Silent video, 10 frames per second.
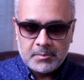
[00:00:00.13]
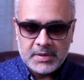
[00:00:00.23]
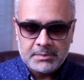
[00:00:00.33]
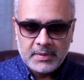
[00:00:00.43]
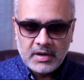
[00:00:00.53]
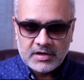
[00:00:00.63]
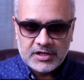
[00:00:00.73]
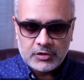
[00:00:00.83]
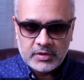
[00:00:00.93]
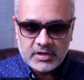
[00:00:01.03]
People are
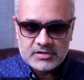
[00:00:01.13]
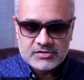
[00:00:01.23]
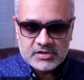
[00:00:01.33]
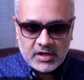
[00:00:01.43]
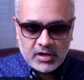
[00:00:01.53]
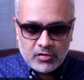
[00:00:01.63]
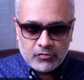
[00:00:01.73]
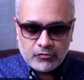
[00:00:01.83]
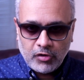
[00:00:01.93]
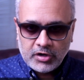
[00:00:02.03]
curious
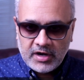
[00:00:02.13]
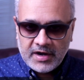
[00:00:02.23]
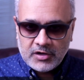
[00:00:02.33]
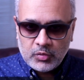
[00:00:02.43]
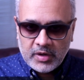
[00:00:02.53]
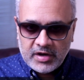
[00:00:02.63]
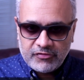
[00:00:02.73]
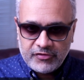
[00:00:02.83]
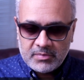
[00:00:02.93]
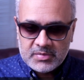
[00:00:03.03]
what led to
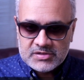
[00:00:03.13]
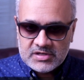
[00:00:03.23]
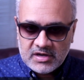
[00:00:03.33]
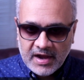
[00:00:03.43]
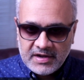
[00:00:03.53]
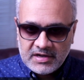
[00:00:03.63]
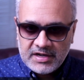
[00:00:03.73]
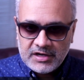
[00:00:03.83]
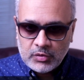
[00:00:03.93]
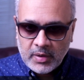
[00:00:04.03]
infamous
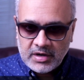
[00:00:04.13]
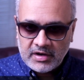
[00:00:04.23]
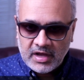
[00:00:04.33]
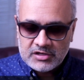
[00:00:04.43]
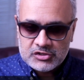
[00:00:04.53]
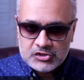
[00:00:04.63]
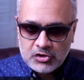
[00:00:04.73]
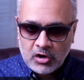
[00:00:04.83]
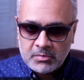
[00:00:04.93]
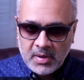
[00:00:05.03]
1929
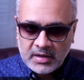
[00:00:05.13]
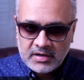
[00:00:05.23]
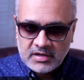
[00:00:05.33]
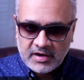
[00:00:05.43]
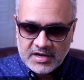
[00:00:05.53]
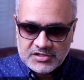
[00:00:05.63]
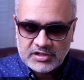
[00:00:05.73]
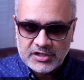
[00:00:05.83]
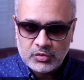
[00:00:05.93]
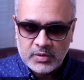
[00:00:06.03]
stock market crash in
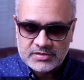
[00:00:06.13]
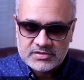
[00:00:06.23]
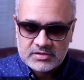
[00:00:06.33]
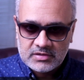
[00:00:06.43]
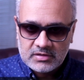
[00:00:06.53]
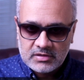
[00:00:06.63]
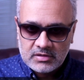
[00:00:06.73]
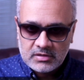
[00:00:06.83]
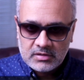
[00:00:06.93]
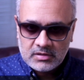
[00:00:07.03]
the US.
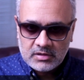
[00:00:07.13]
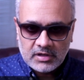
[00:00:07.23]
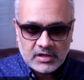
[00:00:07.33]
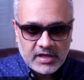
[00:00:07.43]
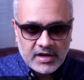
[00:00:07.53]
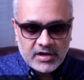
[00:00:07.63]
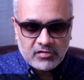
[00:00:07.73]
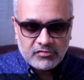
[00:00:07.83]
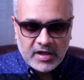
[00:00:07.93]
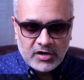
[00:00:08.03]
Gaining
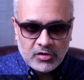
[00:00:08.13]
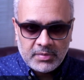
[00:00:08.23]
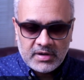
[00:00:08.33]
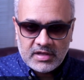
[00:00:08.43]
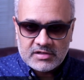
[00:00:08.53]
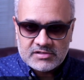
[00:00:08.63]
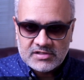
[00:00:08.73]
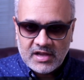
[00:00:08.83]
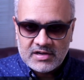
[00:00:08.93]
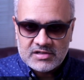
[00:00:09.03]
valuable
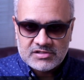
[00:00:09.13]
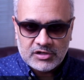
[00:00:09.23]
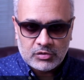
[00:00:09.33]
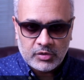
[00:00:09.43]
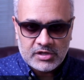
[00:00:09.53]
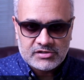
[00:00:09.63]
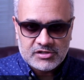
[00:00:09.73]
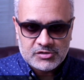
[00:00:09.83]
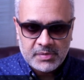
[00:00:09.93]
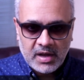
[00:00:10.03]
insights into
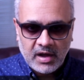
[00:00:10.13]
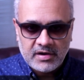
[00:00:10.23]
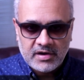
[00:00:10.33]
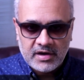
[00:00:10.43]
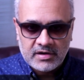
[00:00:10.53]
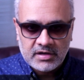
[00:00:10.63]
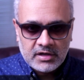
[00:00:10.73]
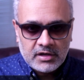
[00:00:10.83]
reasons behind it